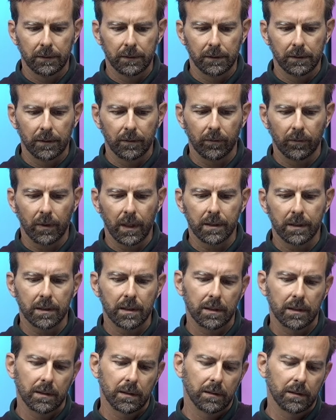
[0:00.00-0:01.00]

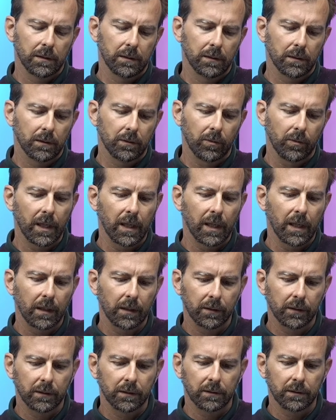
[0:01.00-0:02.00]
Once
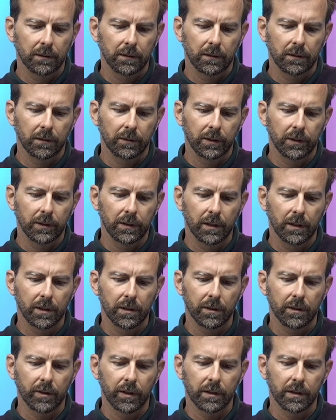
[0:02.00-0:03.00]
Copilot
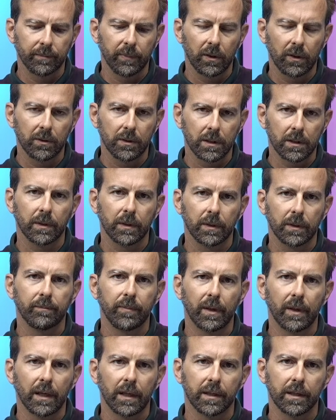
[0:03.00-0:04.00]
returns a response, we
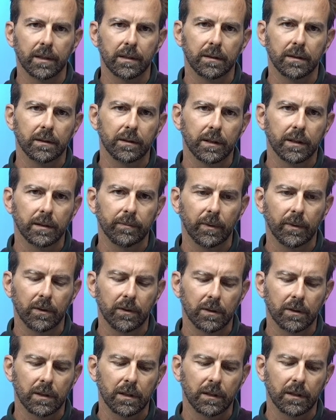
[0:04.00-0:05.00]
parse the
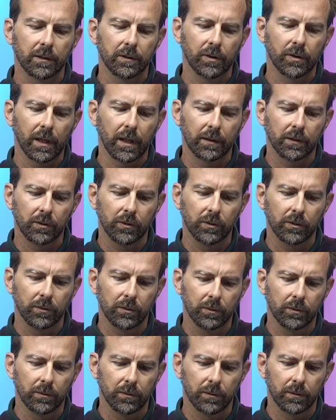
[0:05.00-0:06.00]
response and try
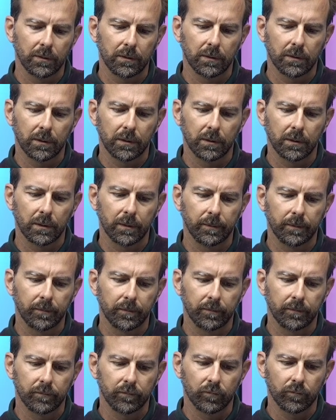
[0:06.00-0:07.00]

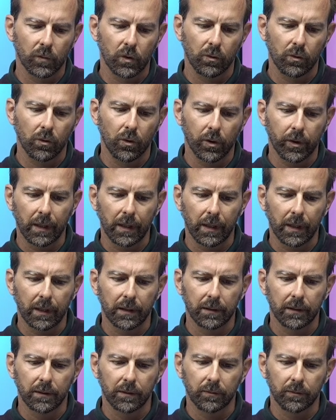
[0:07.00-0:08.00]
to
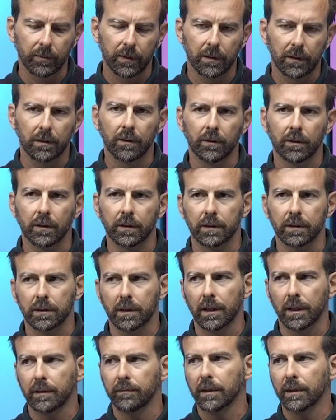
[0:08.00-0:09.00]
correlate it with your
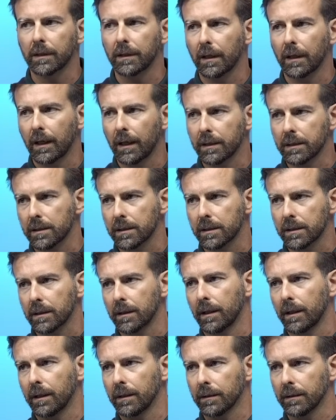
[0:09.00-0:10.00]
statement lines
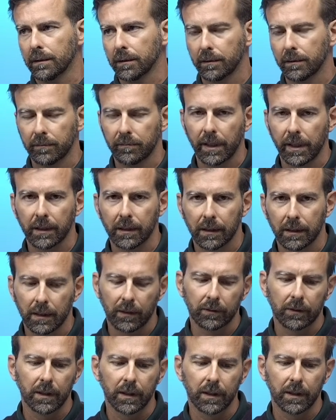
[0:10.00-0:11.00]
and bank
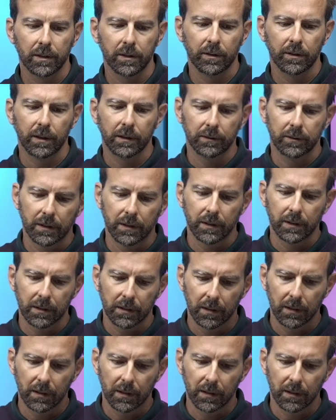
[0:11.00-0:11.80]
account ledger entries.